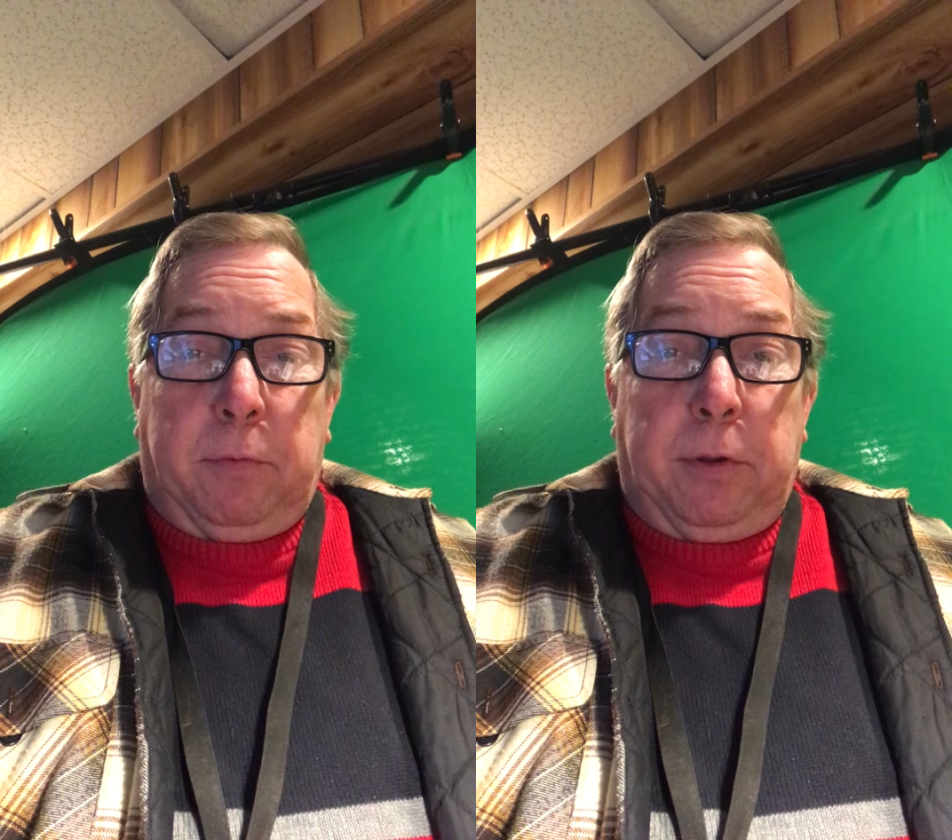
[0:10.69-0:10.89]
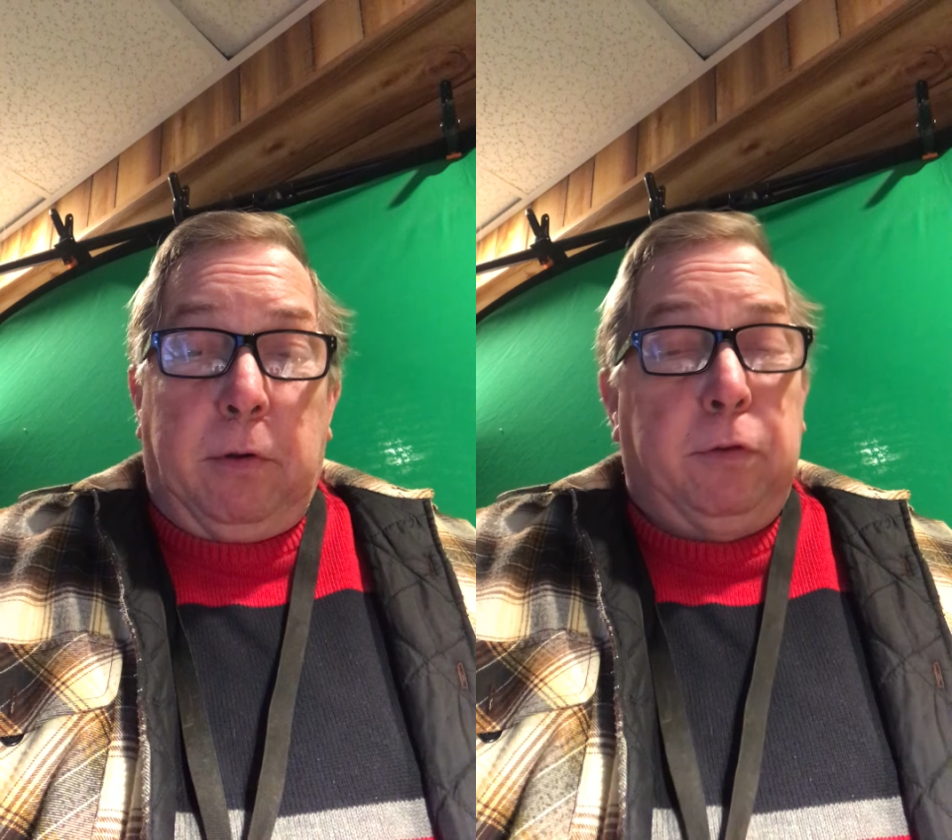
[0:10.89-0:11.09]

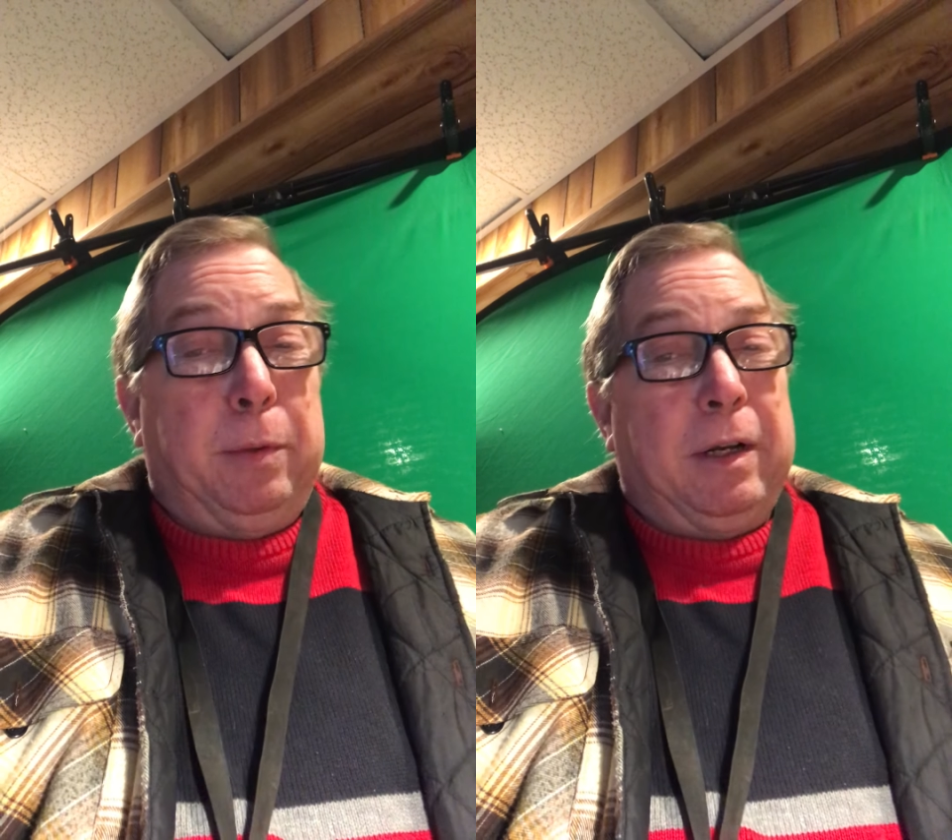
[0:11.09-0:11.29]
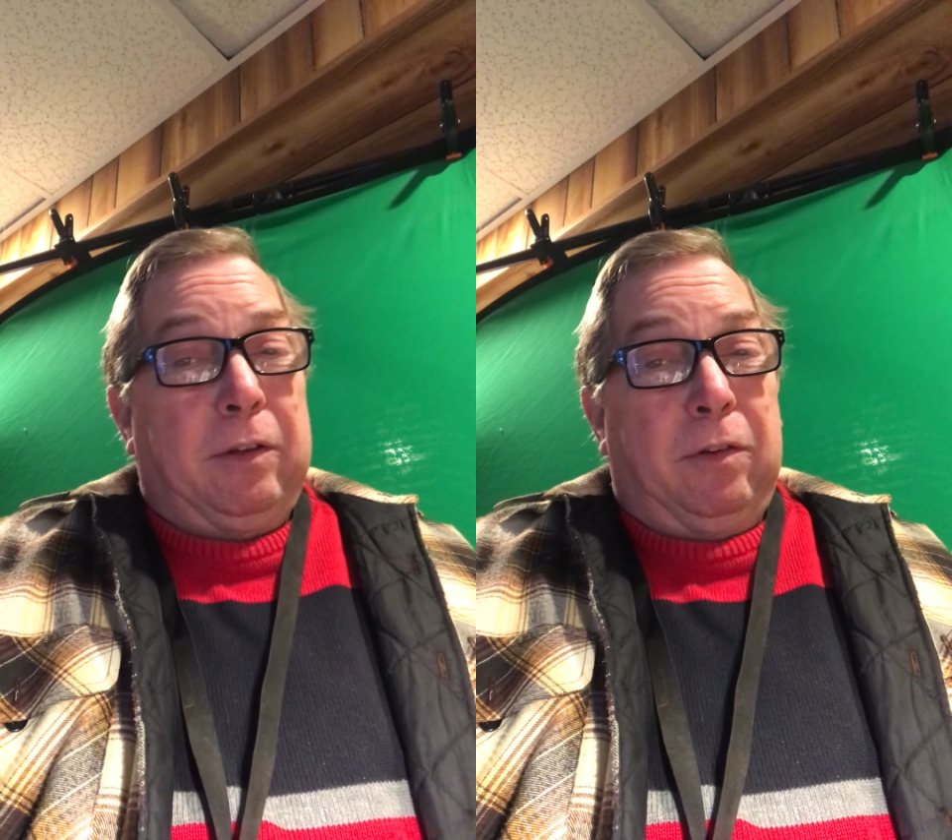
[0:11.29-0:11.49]
with you because we
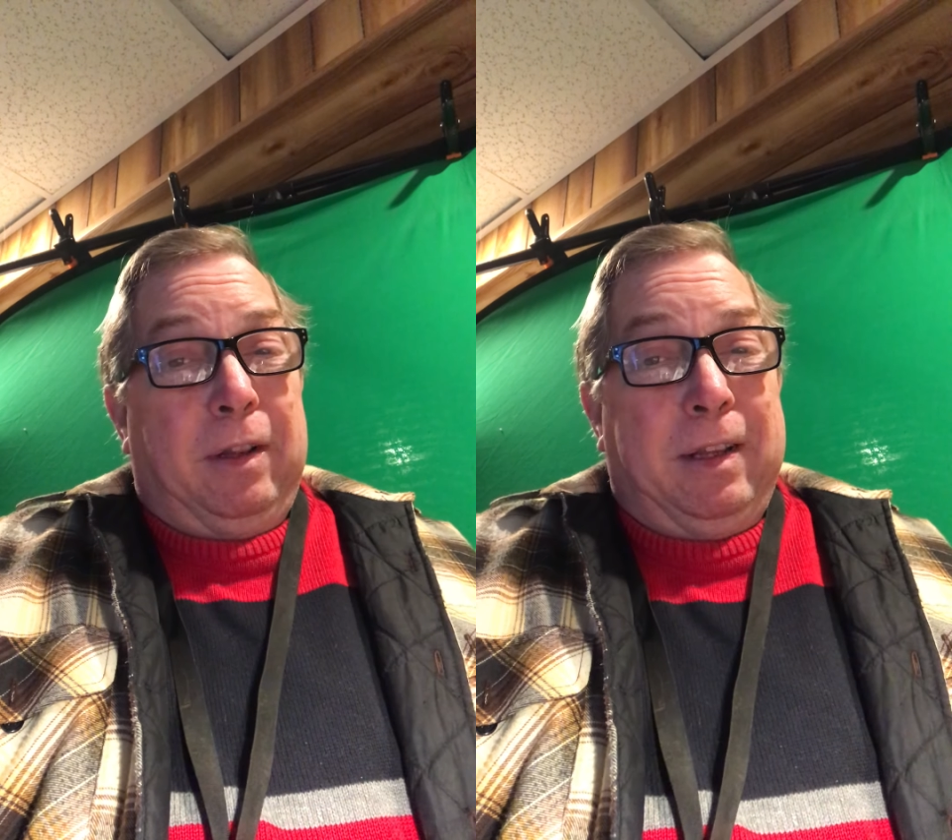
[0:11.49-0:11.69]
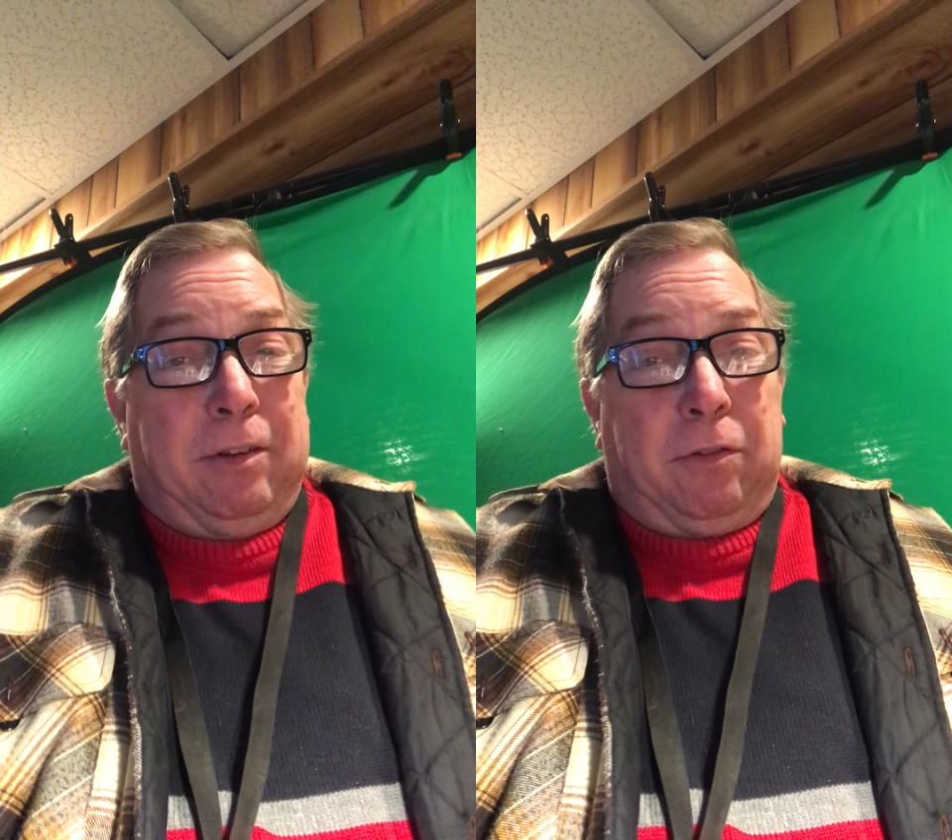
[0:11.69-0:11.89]

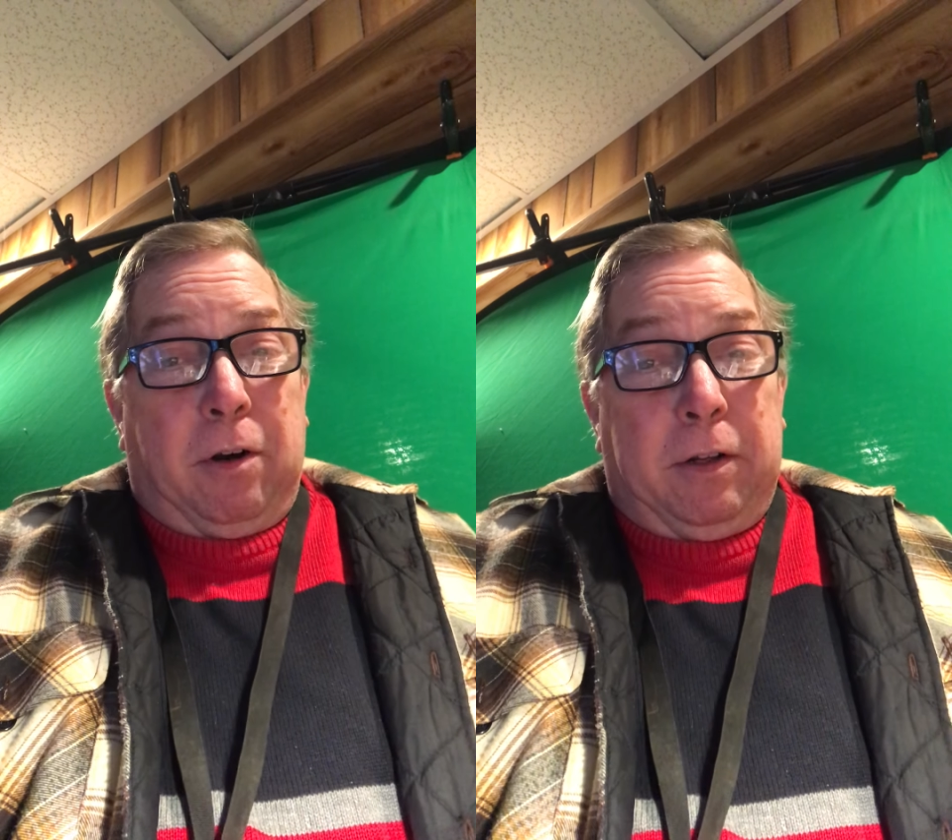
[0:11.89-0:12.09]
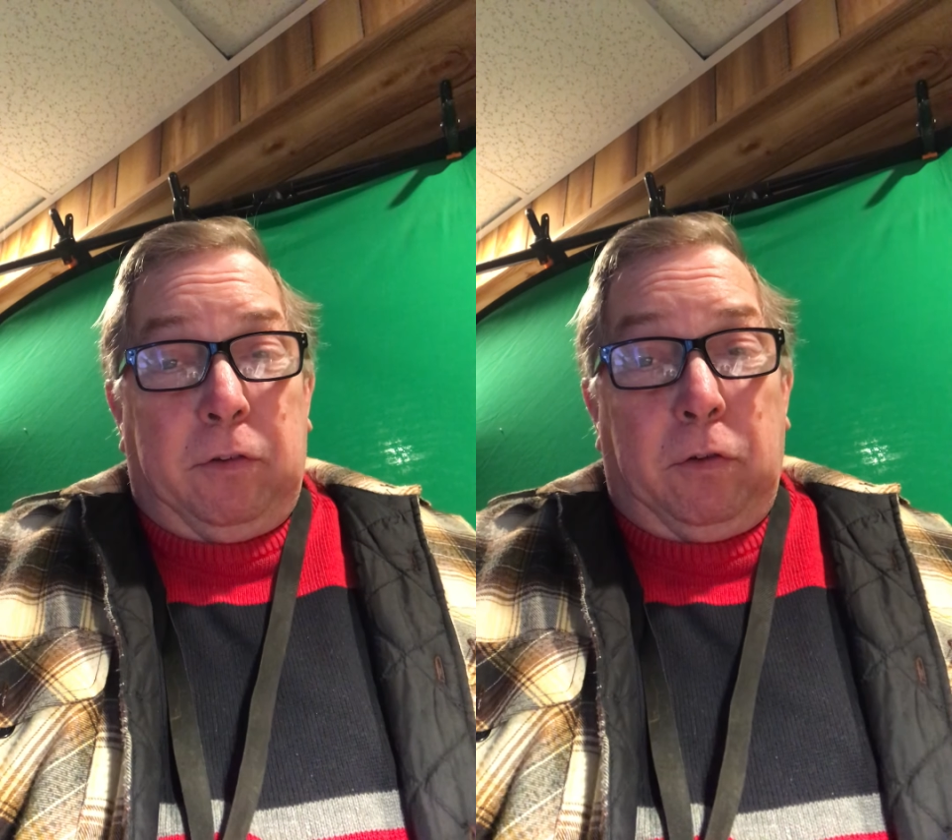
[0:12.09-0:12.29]
got
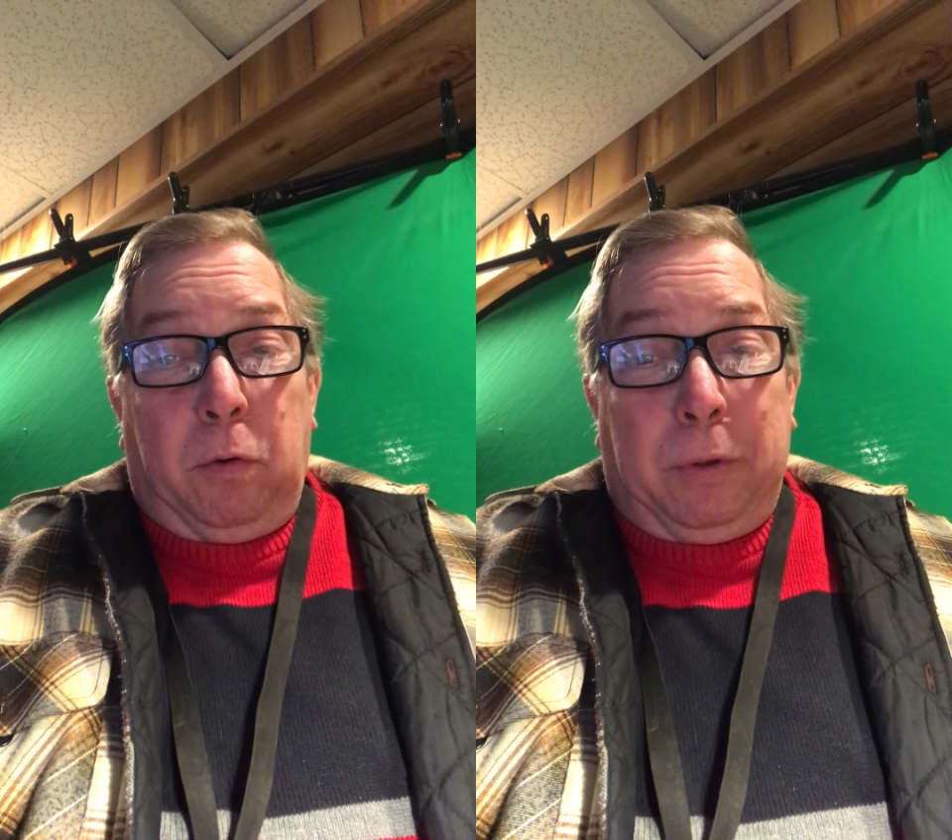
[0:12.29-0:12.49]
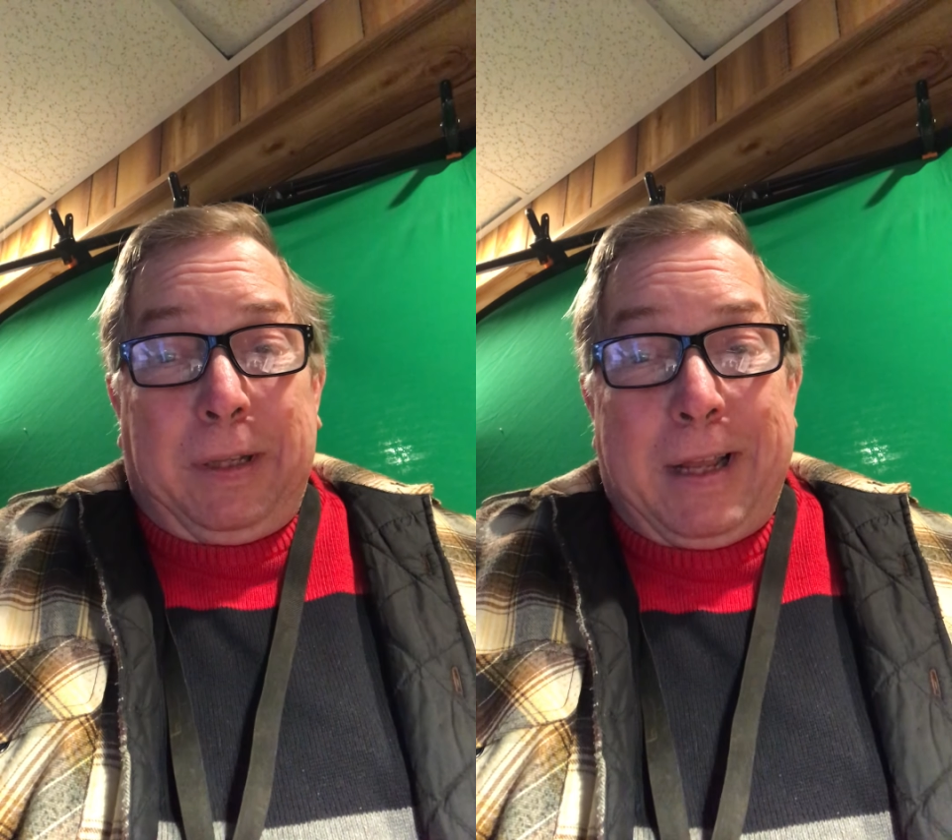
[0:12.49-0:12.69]
started so
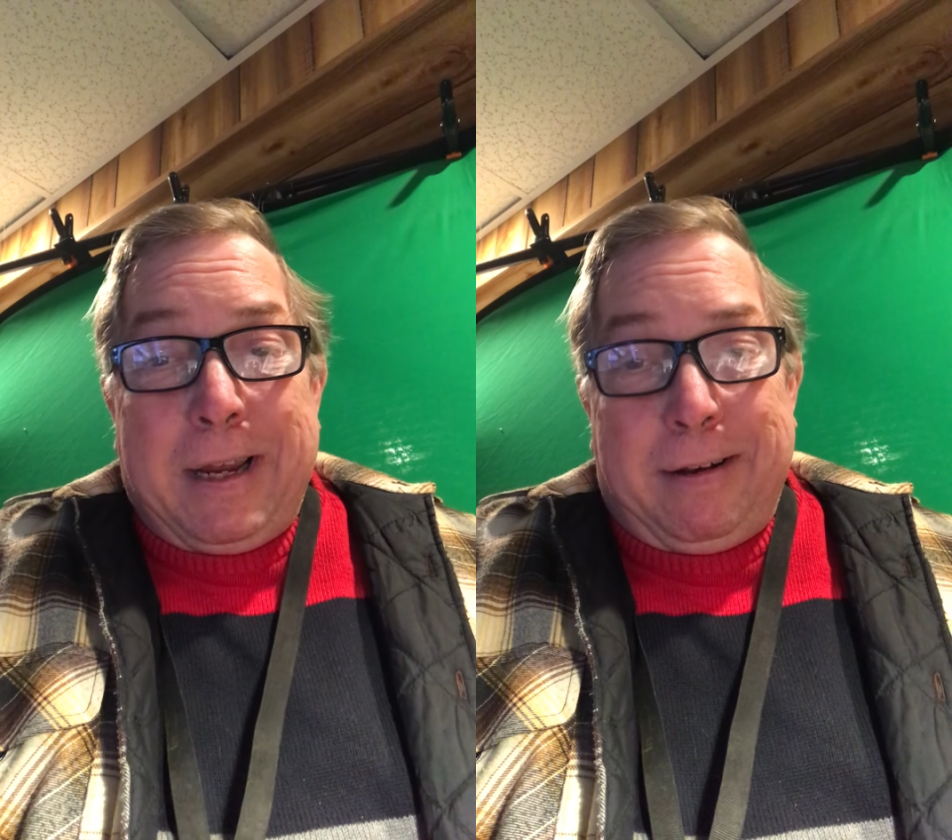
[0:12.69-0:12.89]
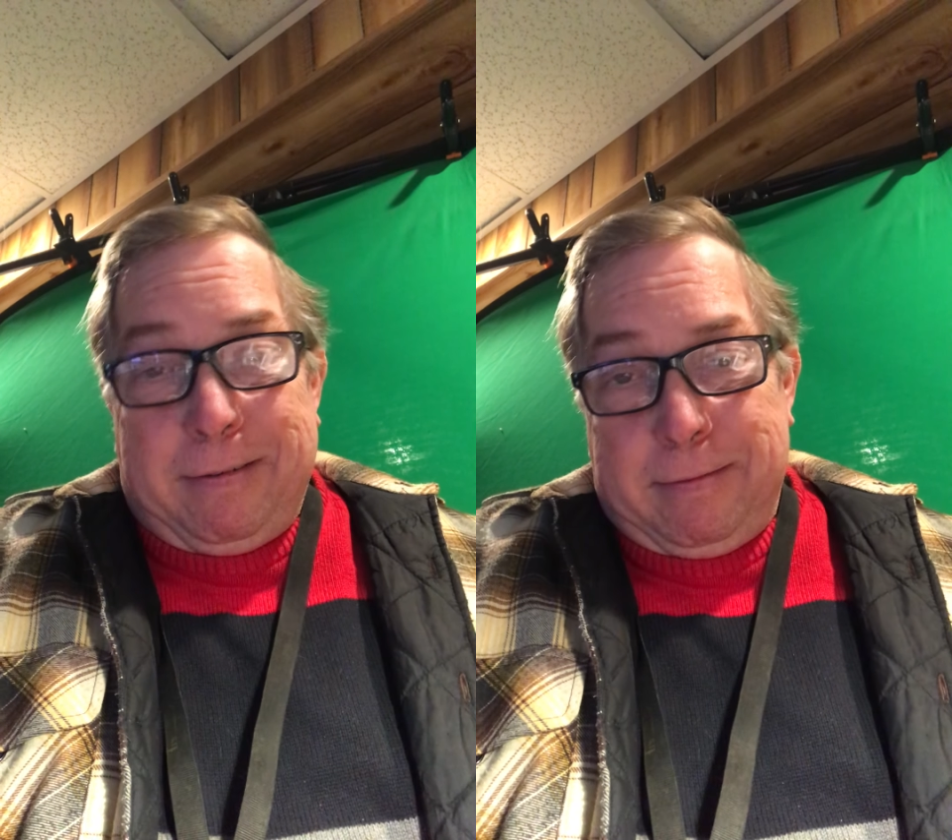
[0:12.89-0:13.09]

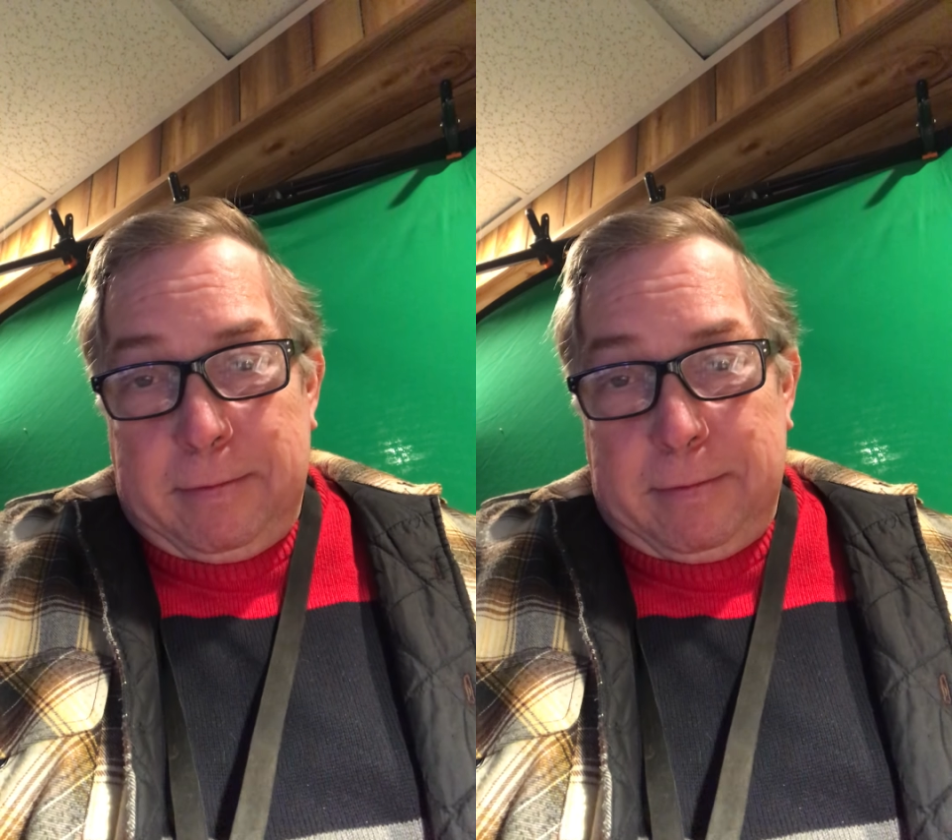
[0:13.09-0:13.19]
late